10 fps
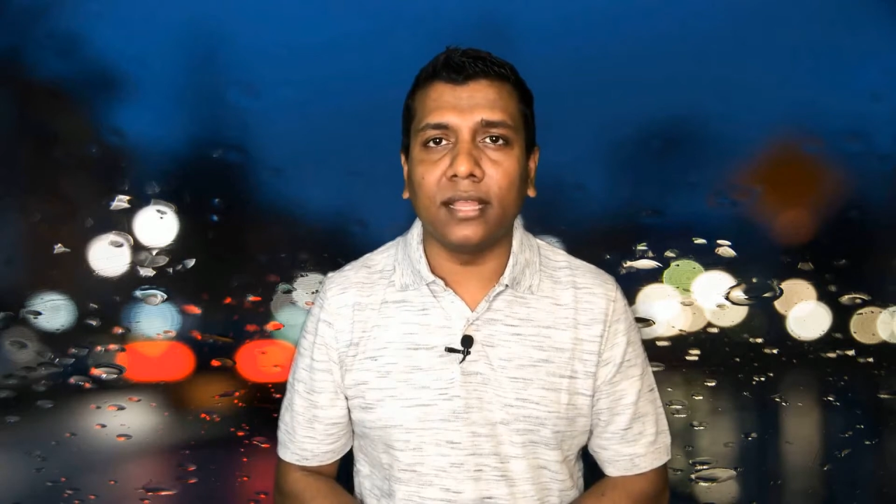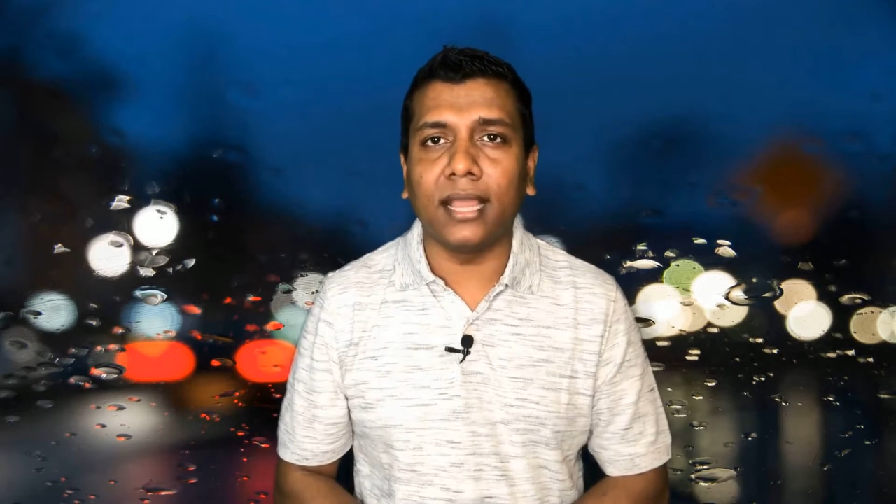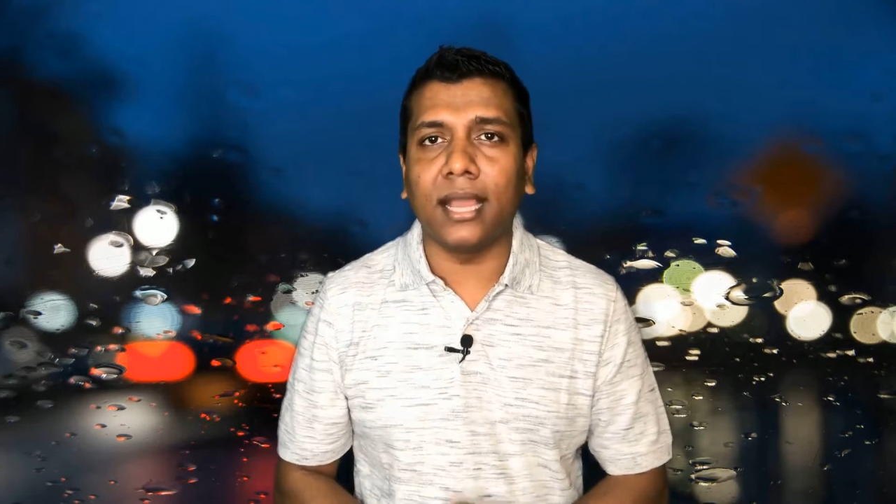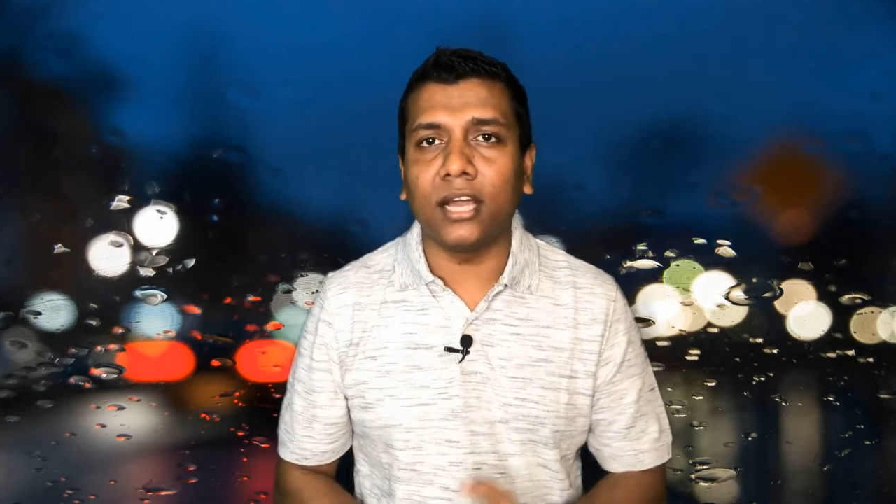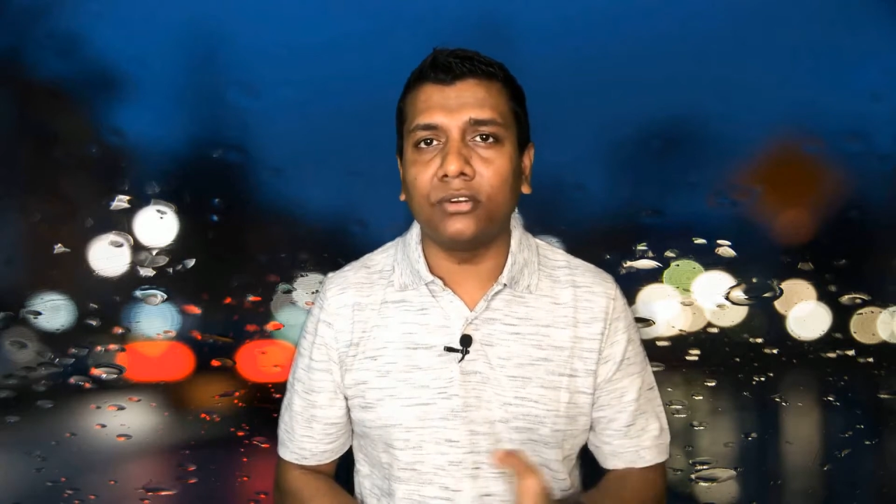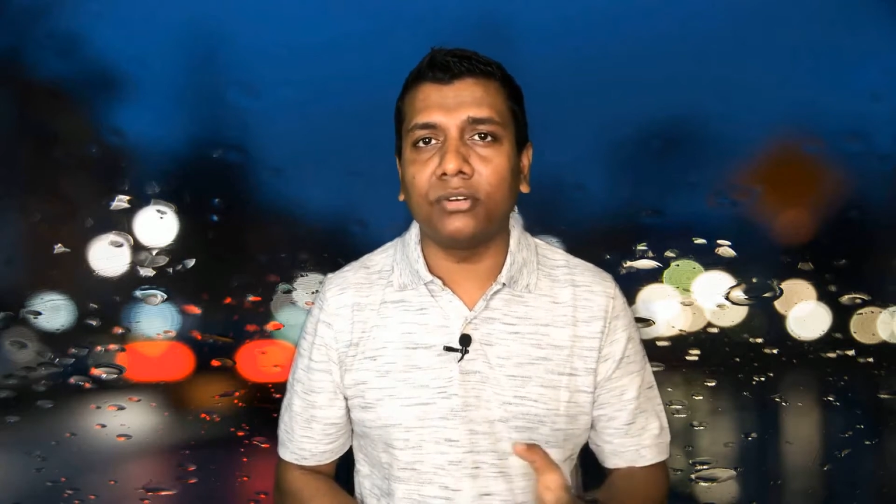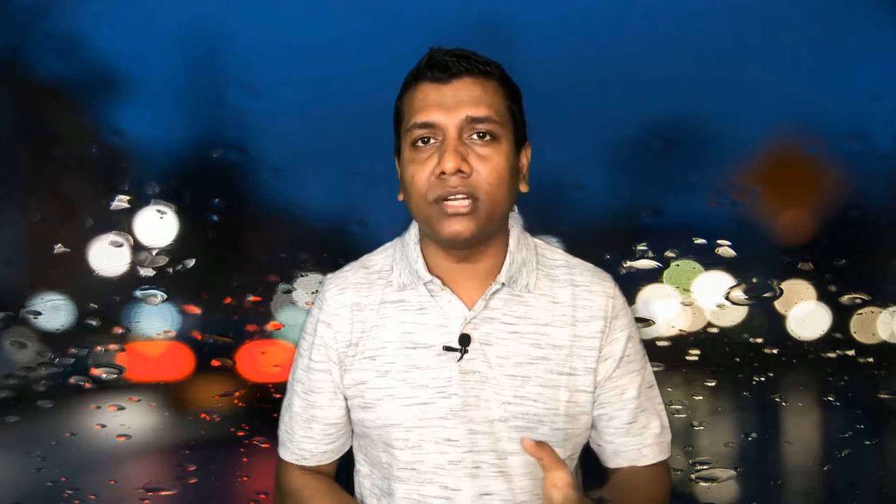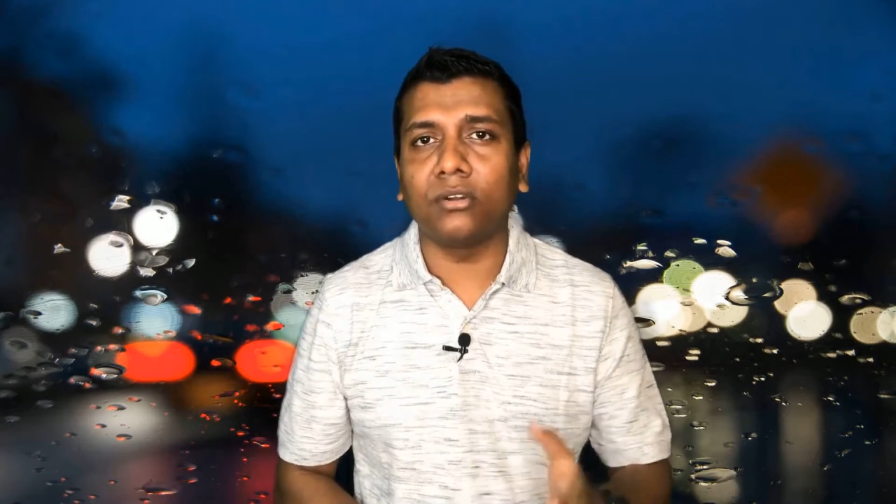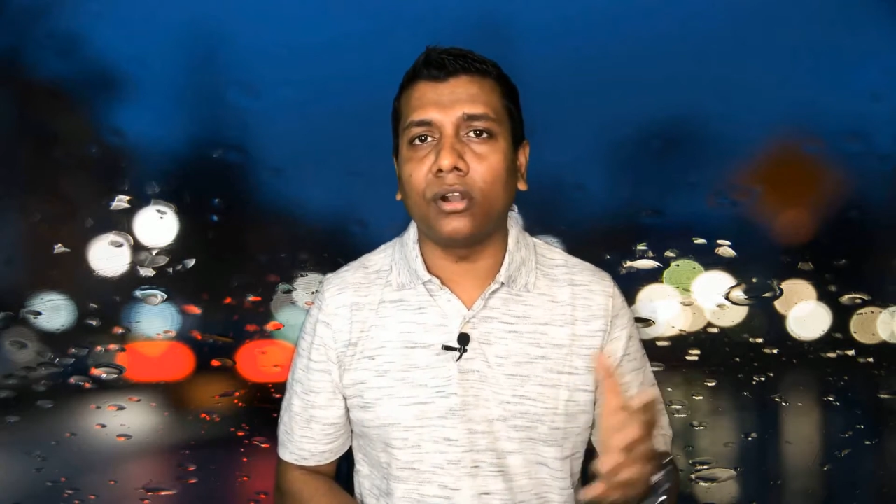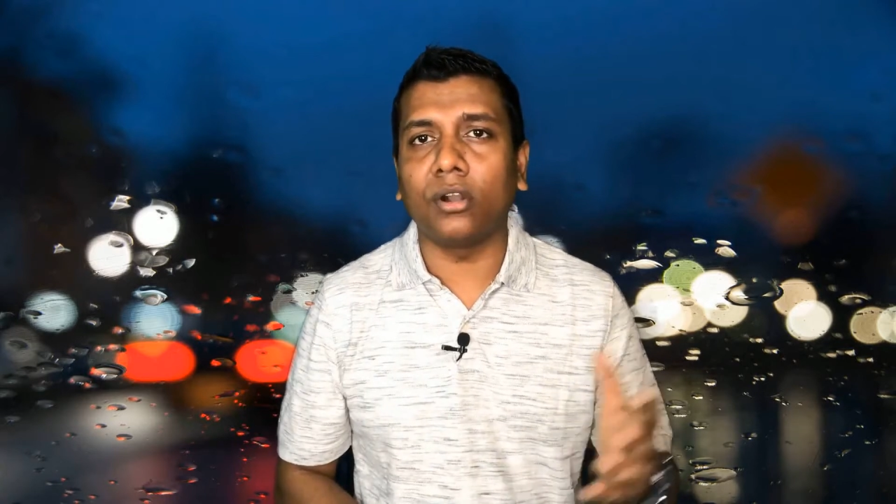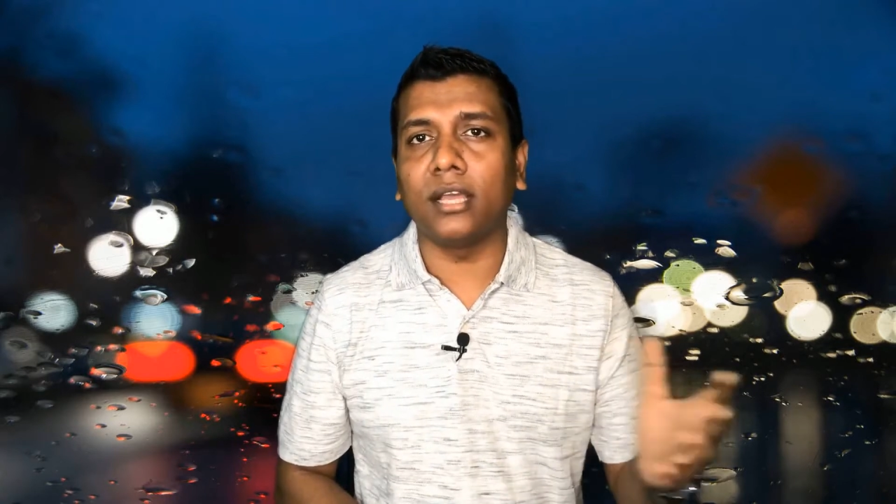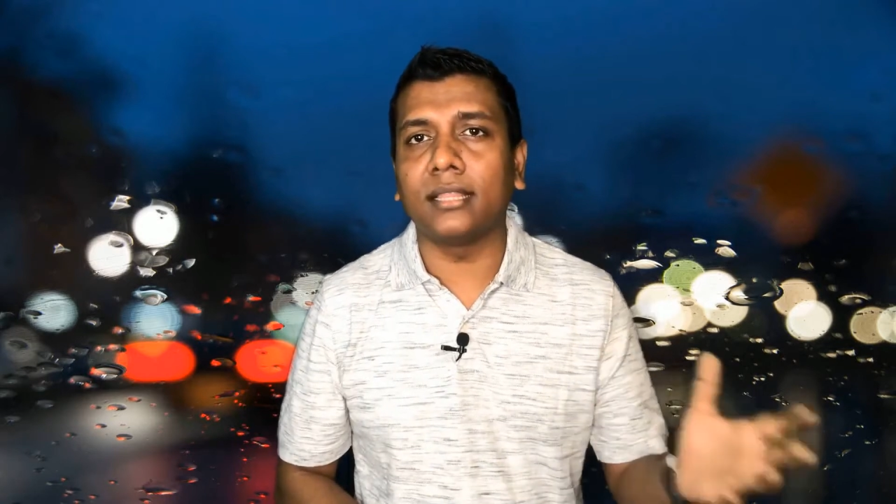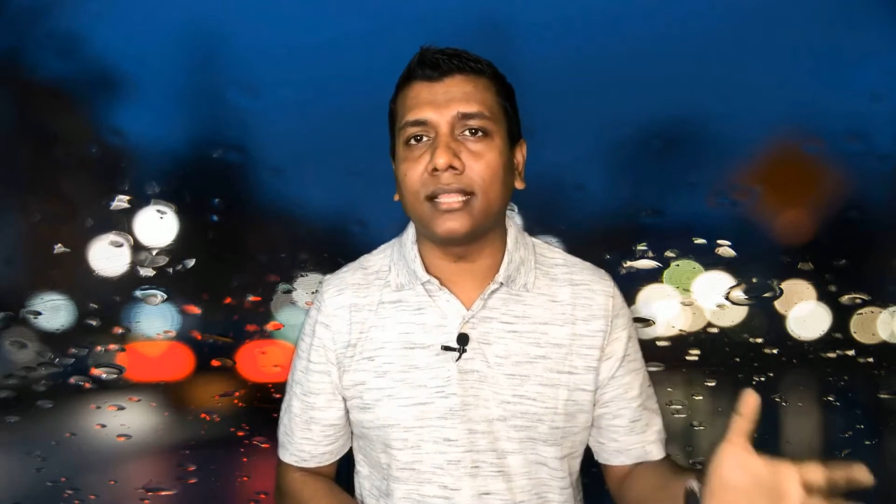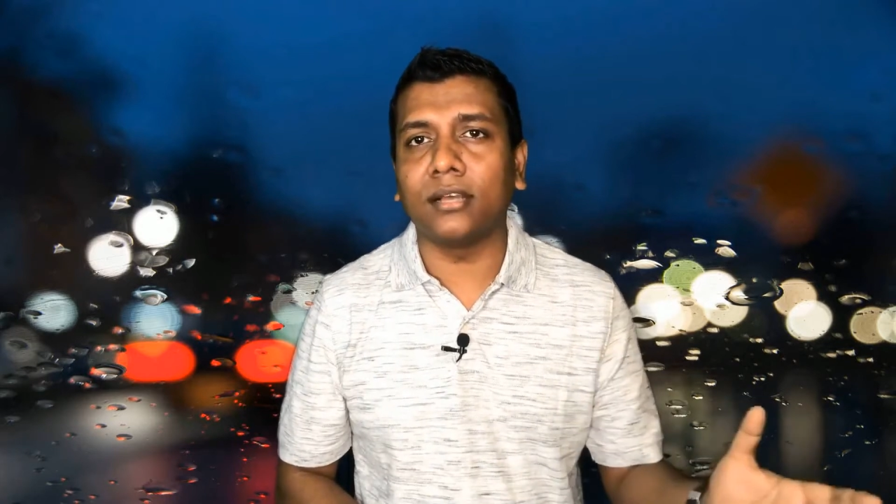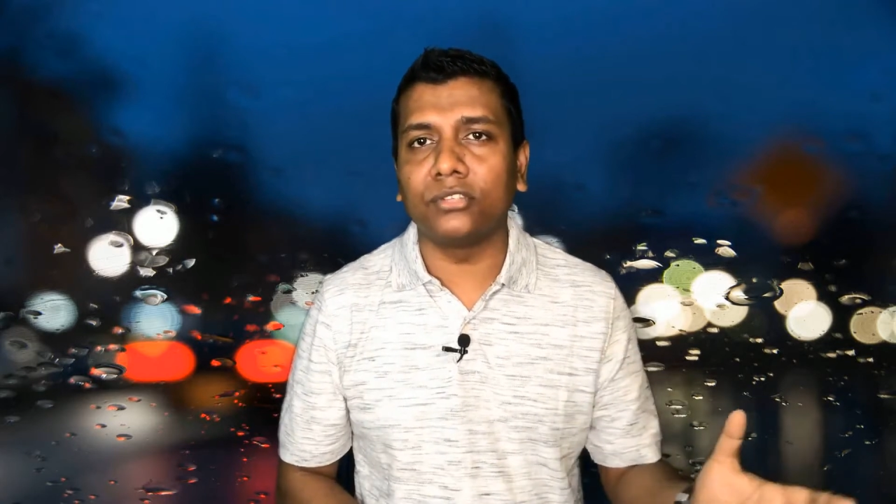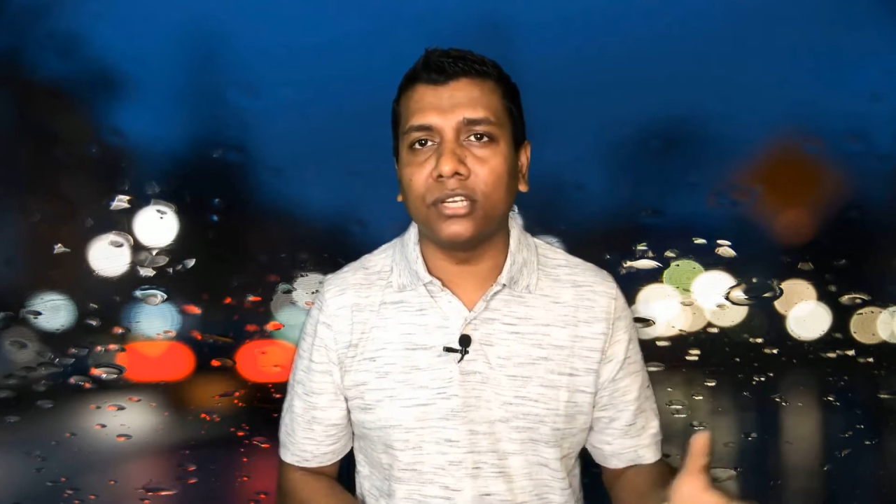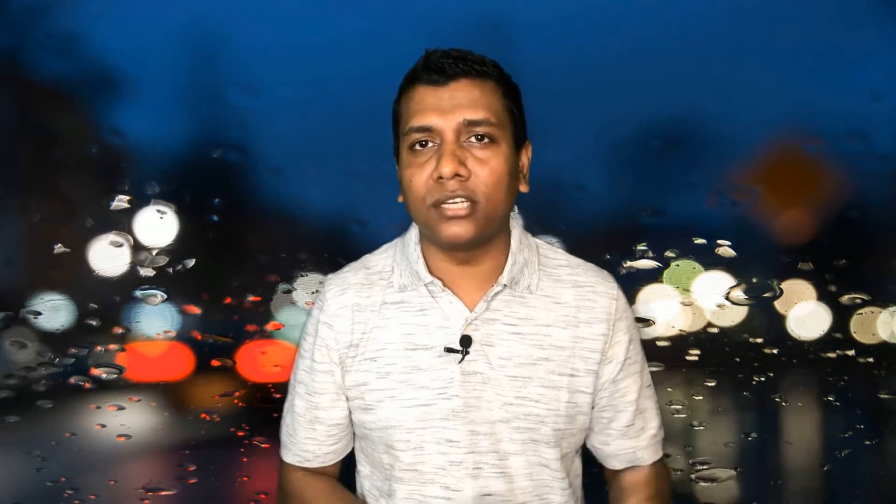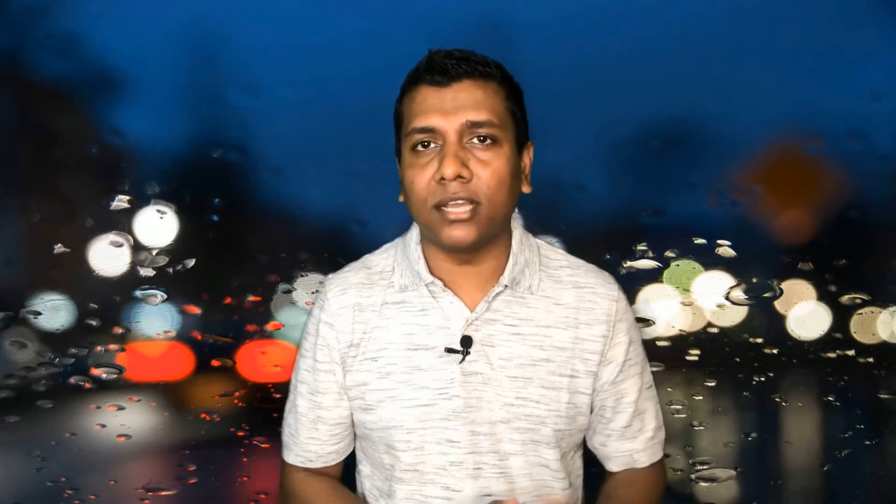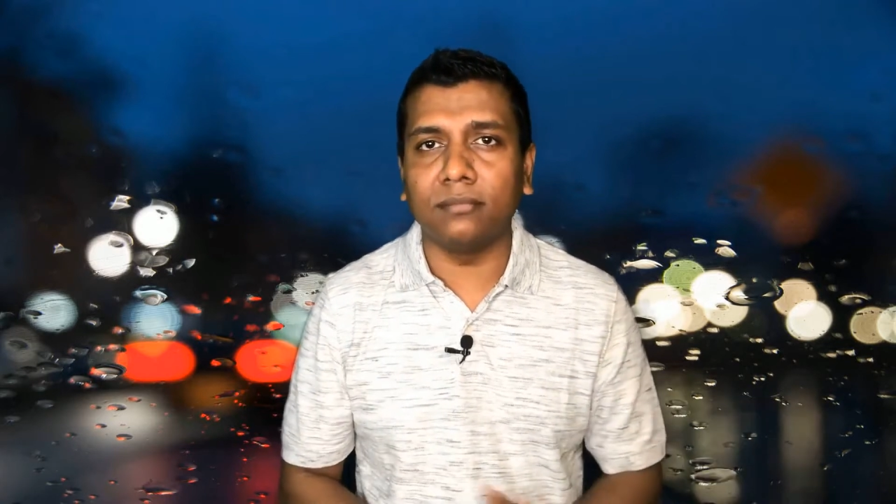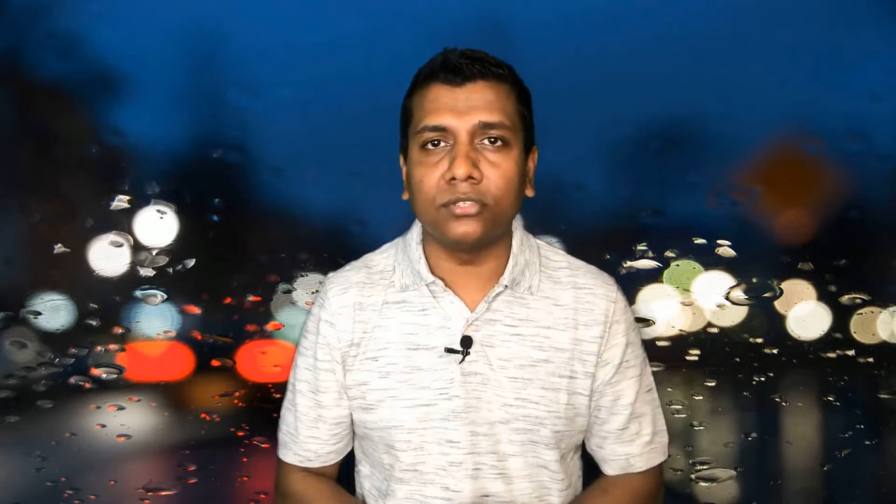100 or 1,000
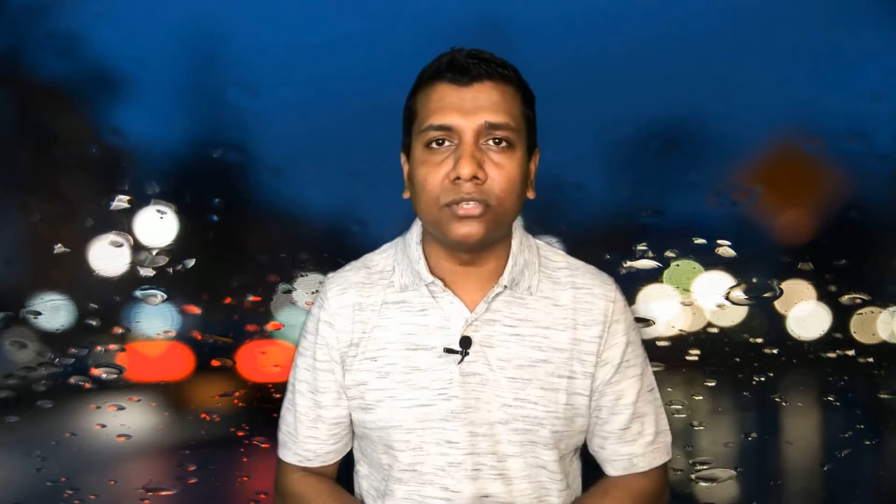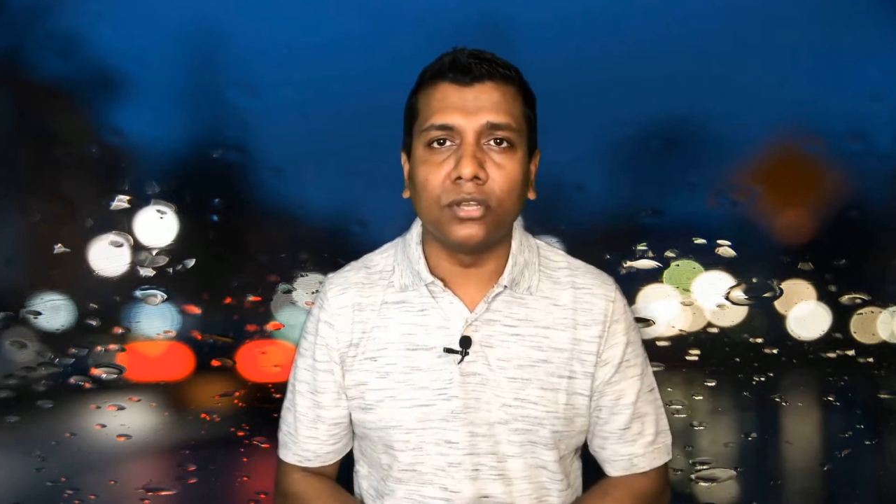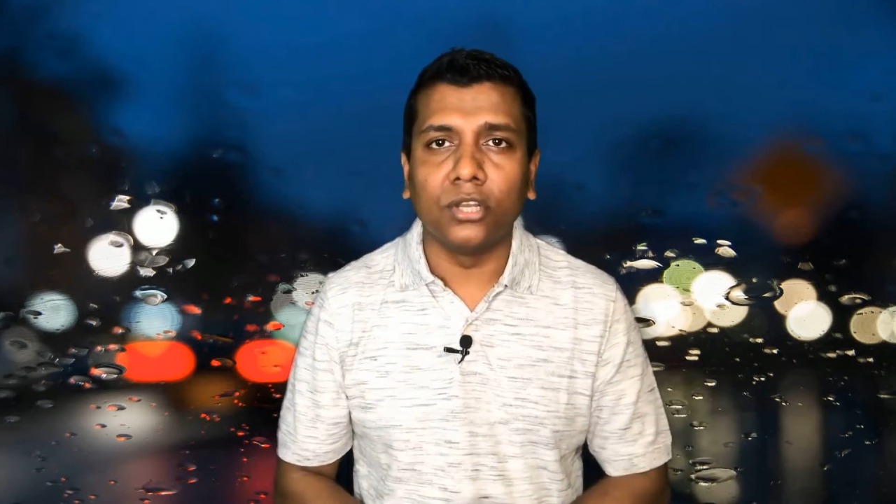times